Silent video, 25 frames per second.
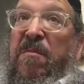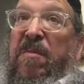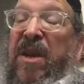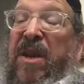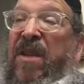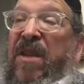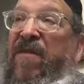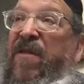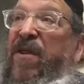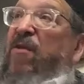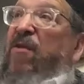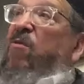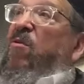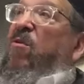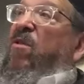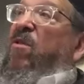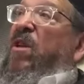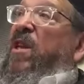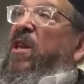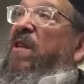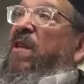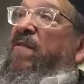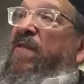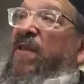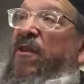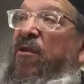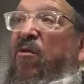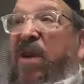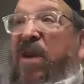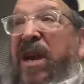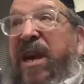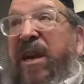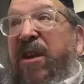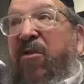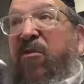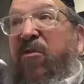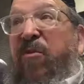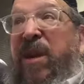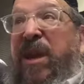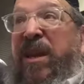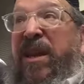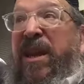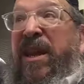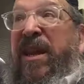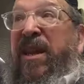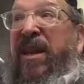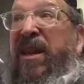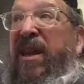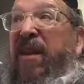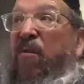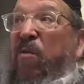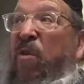But if you get greedy,